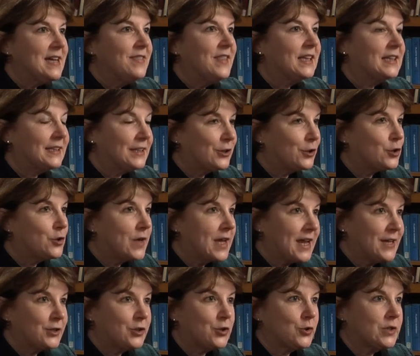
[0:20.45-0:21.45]
the Clinical
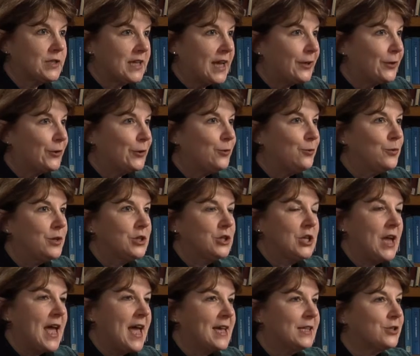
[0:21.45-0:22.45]
Cancer Center,
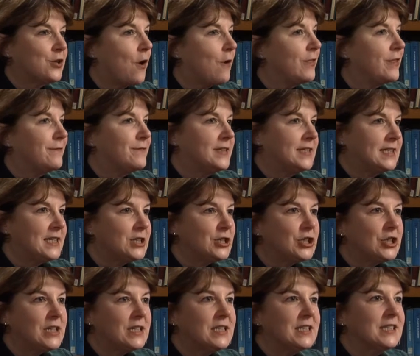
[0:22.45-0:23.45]
which has all the
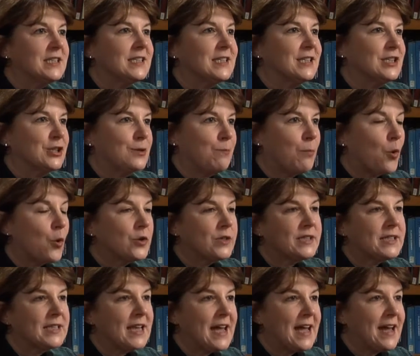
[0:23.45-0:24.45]
physicians, the support
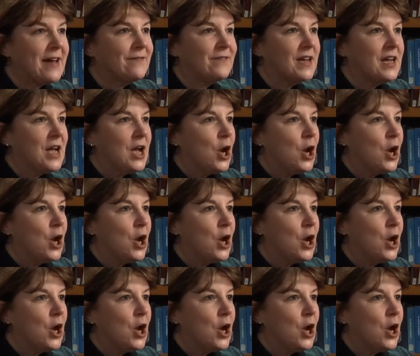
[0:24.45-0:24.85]
staff,